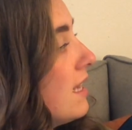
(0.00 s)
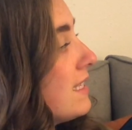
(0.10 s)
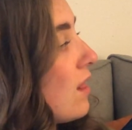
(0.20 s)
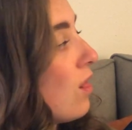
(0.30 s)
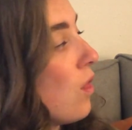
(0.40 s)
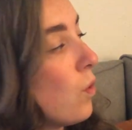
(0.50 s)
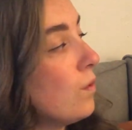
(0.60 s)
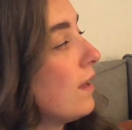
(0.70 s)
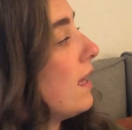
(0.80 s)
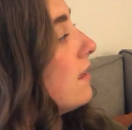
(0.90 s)
It's a
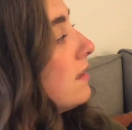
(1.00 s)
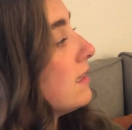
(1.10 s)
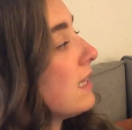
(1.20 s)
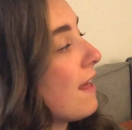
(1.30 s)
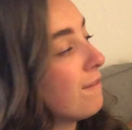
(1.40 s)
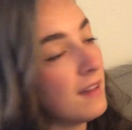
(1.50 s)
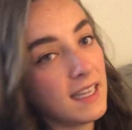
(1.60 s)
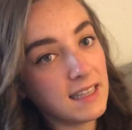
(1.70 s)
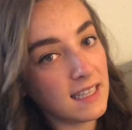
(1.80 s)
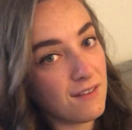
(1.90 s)

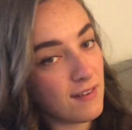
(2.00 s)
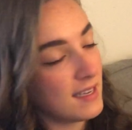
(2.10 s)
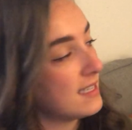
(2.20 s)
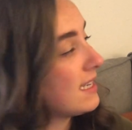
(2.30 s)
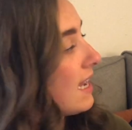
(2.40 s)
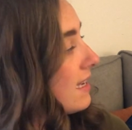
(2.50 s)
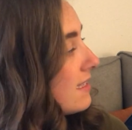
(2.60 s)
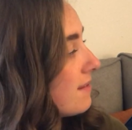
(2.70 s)
lovely leaf insect.